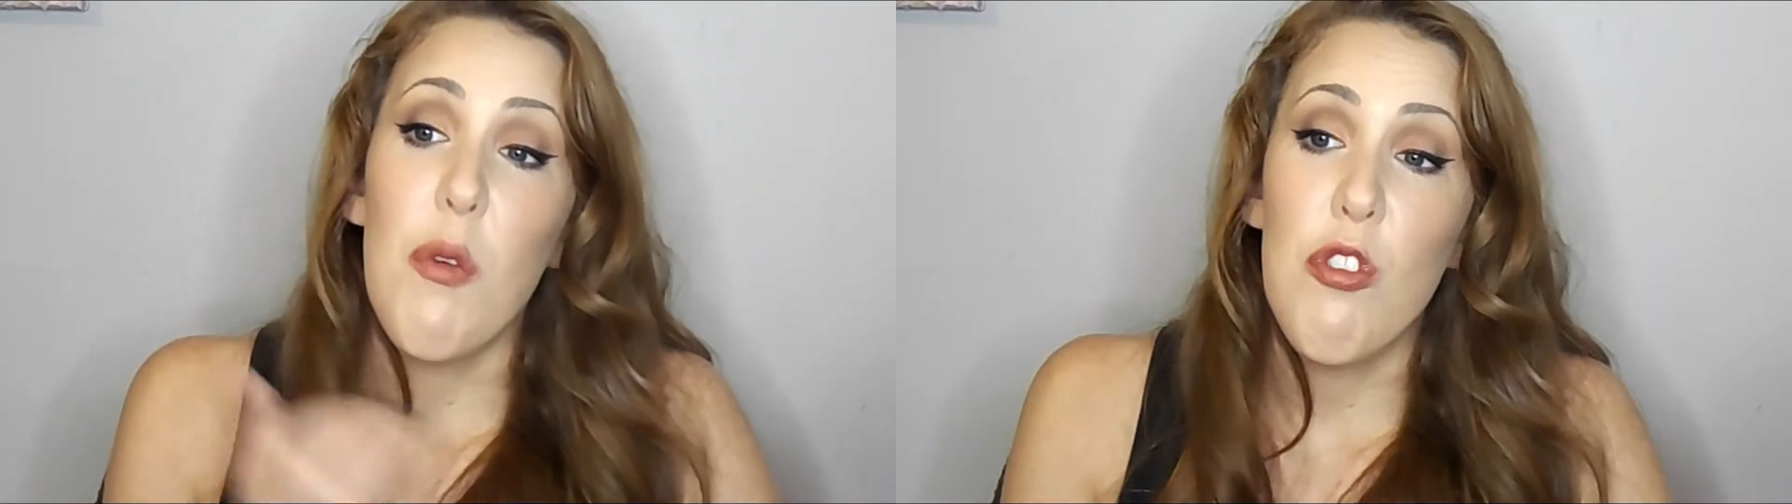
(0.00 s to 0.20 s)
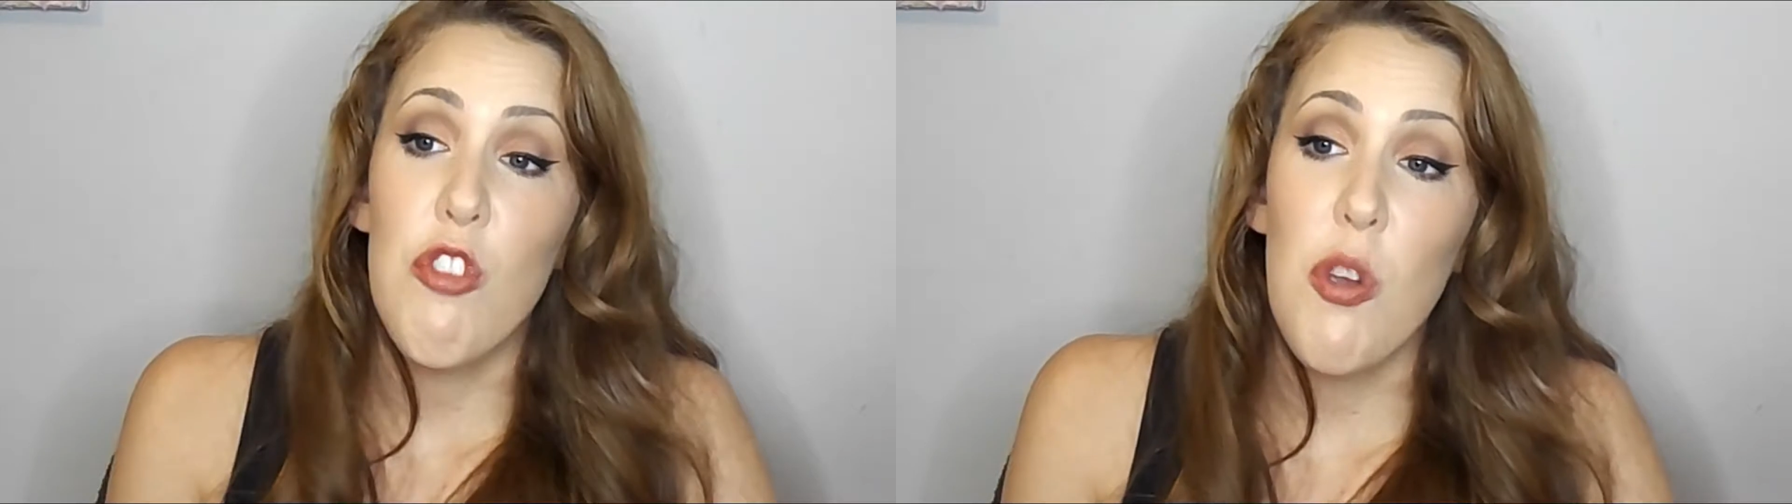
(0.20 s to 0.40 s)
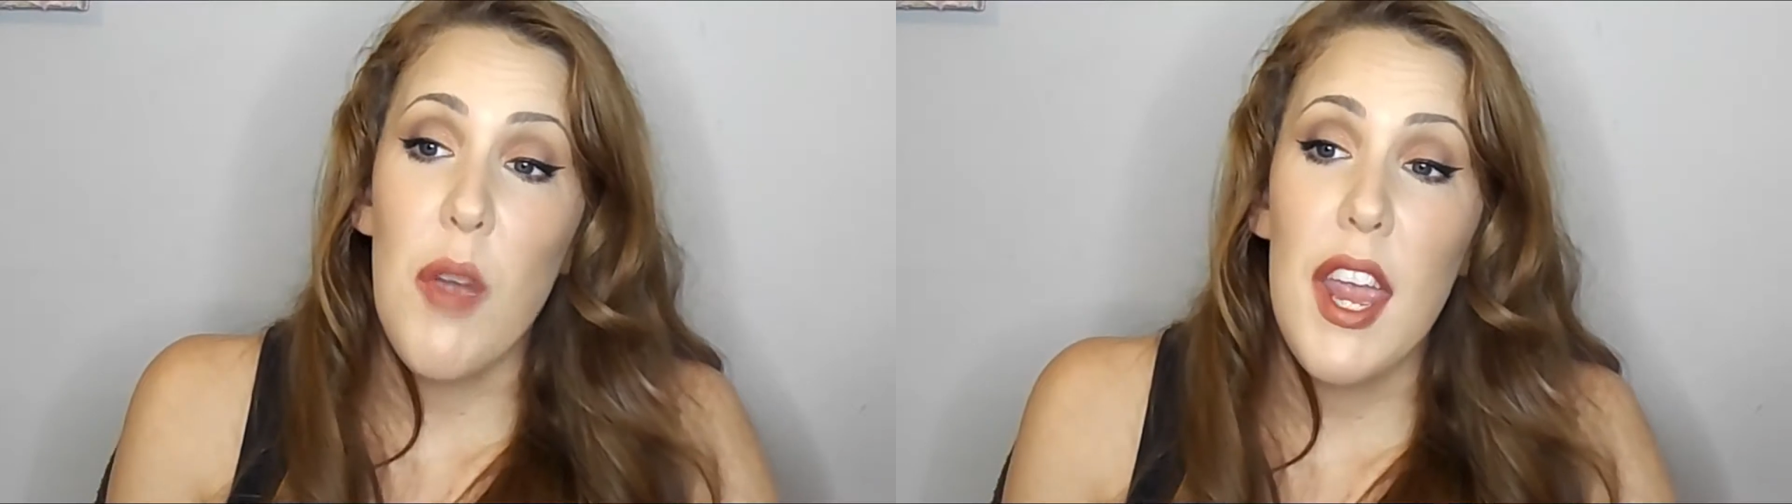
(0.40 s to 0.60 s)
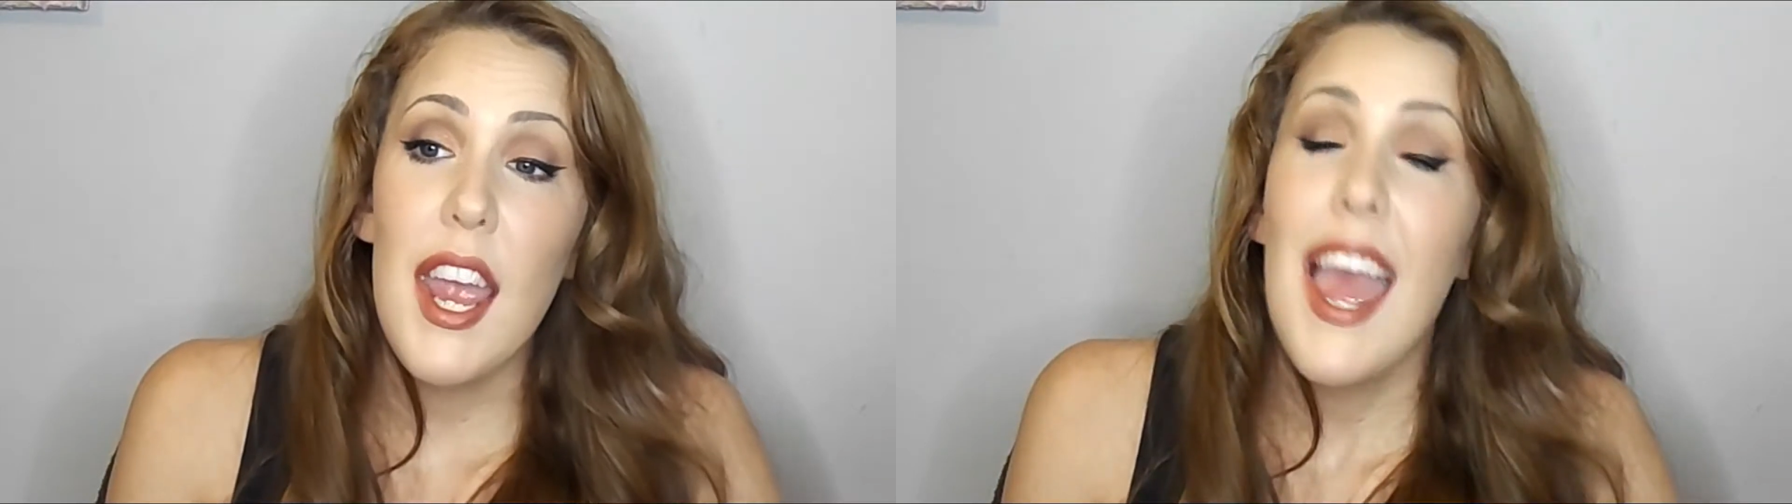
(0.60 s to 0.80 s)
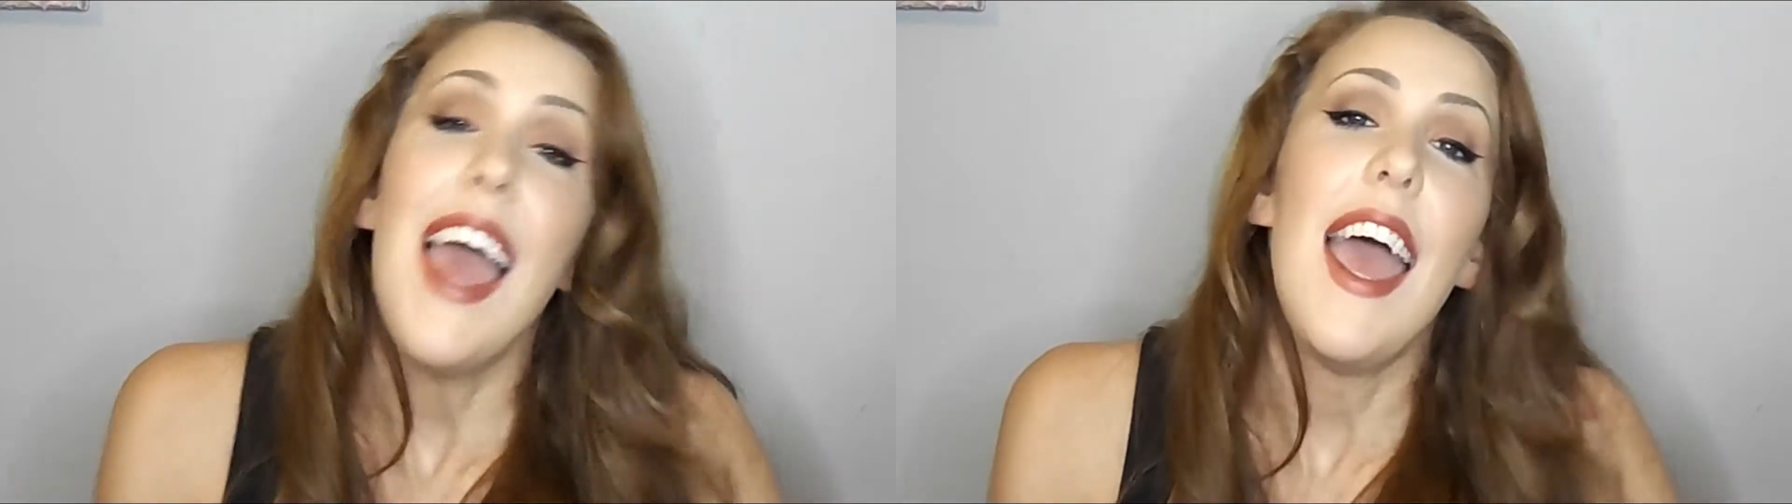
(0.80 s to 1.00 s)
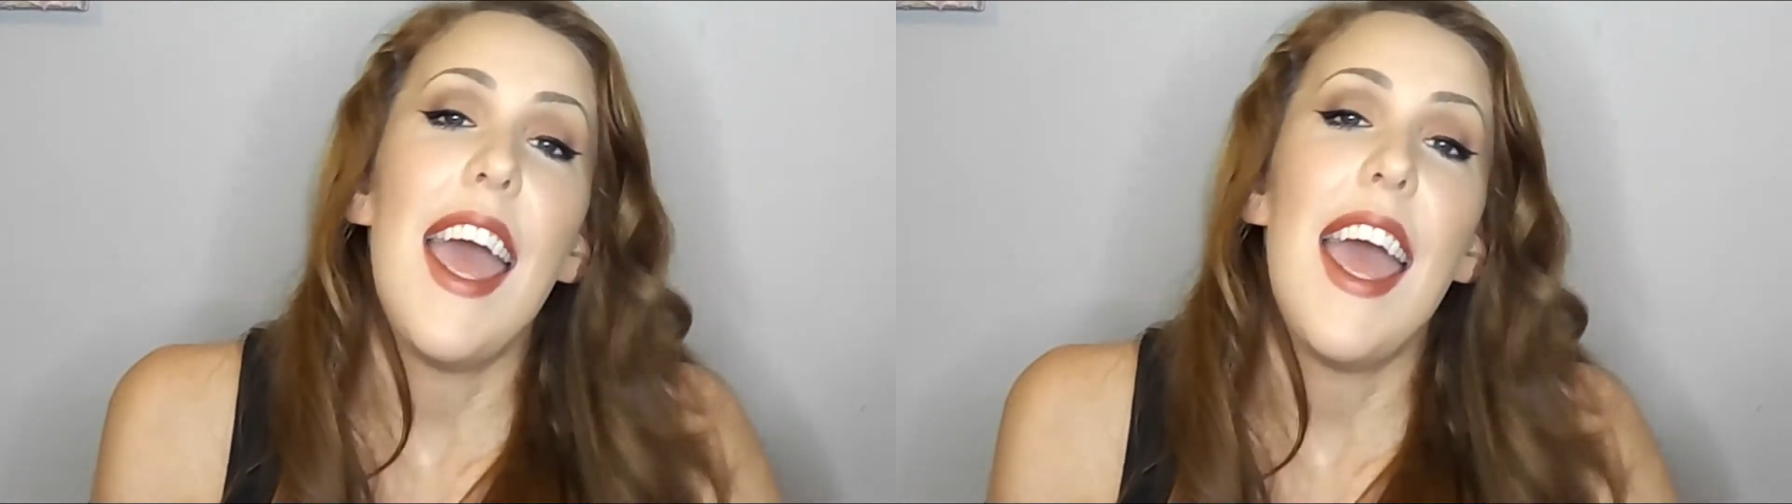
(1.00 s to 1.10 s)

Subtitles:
it was doing